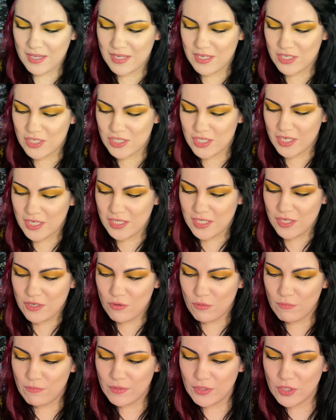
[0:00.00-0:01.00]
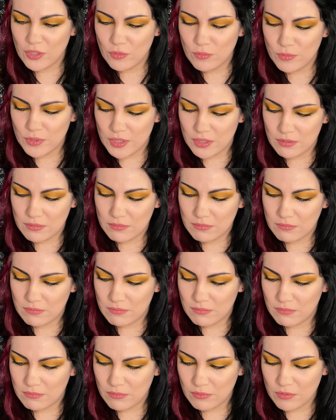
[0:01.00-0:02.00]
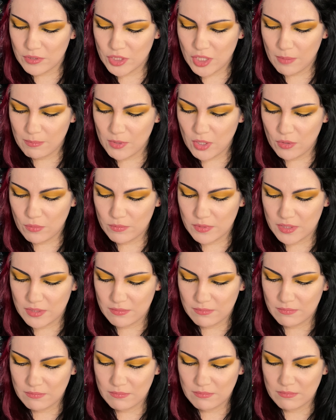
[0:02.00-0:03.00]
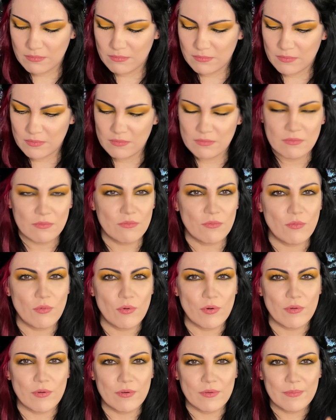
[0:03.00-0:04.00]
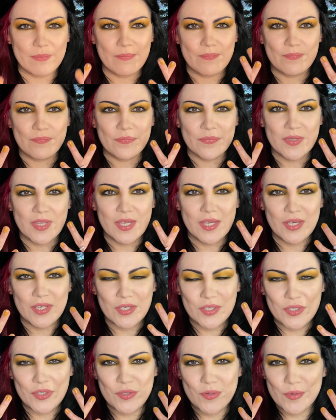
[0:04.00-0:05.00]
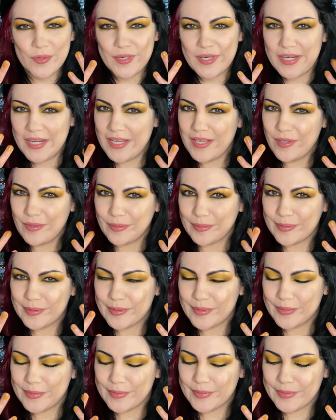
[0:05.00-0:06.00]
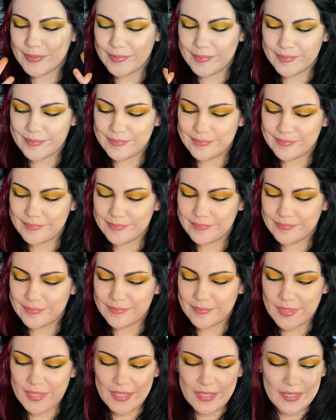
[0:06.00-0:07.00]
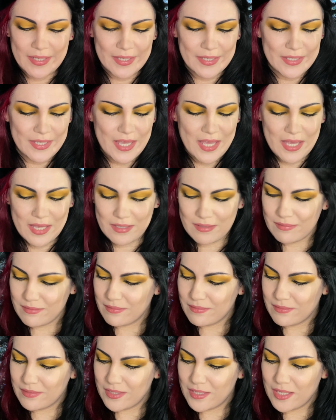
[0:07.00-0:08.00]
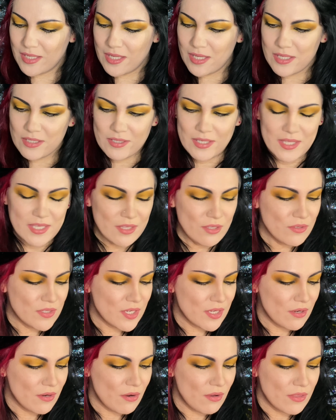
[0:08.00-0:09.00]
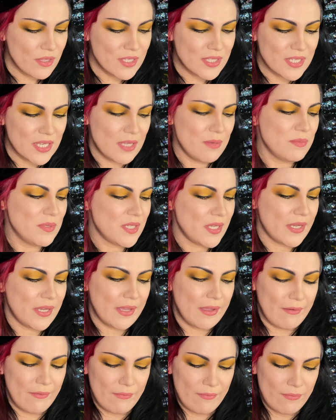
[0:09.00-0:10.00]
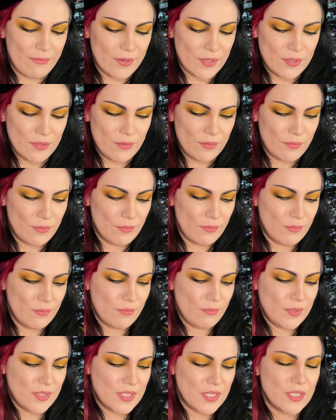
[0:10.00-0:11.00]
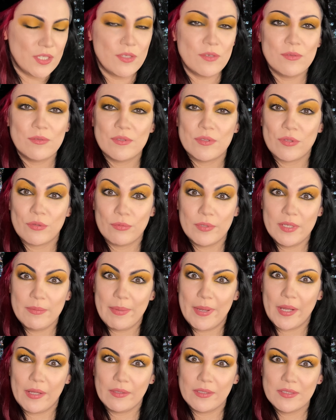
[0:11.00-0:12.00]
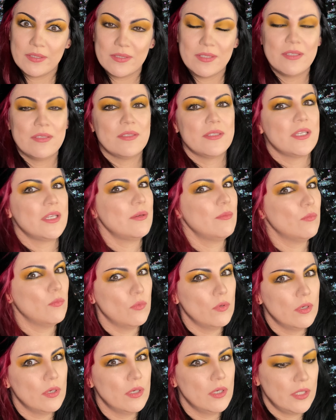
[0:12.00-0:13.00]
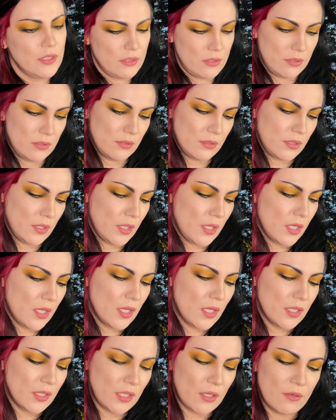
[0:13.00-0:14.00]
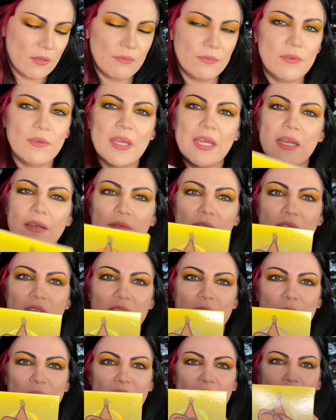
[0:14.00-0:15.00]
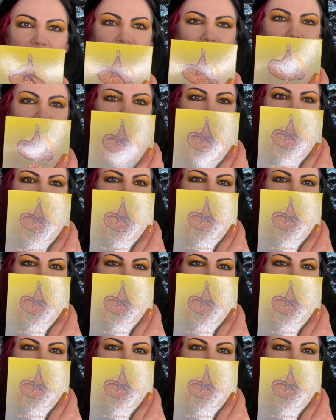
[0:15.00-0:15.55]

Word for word: a shiny overcoat or top coat for your nails. Yeah. So I think those are all the tips I have for you. We did use three palettes this time, wood. Now if you have this palette,